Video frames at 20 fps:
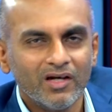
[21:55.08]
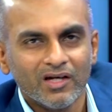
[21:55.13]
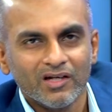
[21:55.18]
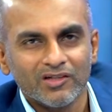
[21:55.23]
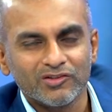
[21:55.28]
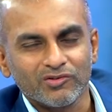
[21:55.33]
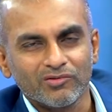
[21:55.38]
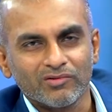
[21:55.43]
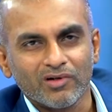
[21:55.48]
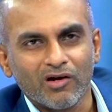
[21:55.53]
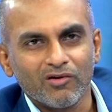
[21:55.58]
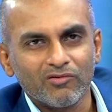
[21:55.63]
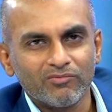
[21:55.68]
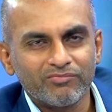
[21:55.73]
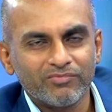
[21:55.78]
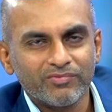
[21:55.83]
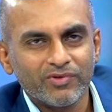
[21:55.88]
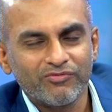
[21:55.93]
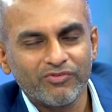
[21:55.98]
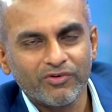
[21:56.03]
So now,
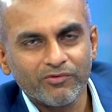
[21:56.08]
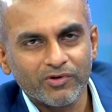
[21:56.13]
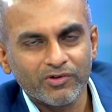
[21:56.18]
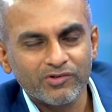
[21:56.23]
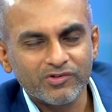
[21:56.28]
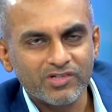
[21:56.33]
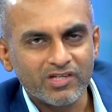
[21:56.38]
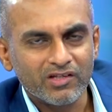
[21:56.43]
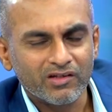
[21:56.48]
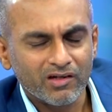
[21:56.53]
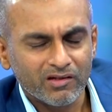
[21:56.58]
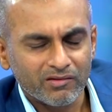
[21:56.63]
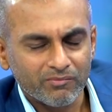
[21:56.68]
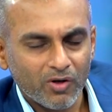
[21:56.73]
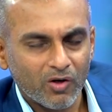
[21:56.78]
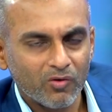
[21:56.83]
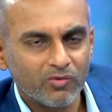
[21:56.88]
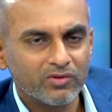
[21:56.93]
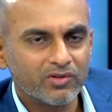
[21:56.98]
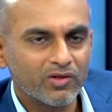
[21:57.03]
if you were to think
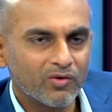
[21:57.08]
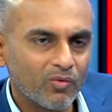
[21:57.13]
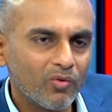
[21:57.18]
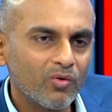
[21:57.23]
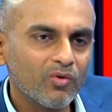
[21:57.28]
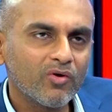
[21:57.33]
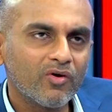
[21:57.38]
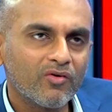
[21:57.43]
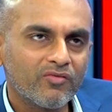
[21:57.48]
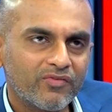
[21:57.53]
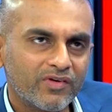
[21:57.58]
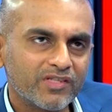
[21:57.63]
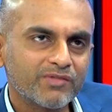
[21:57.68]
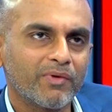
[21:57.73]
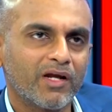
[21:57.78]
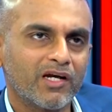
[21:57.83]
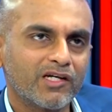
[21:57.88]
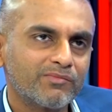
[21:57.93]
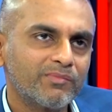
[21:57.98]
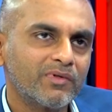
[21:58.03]
about the role of risk
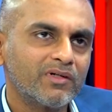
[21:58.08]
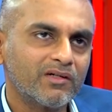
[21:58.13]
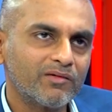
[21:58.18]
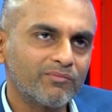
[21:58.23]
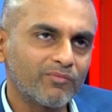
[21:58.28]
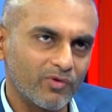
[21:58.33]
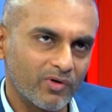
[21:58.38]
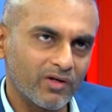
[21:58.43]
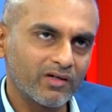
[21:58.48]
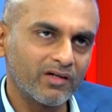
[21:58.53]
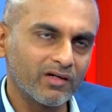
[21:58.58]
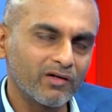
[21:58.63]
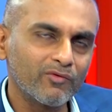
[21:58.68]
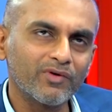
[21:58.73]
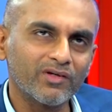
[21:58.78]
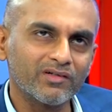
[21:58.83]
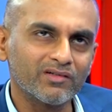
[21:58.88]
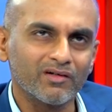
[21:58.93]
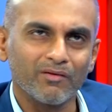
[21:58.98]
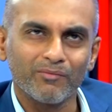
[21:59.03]
management and product innovation,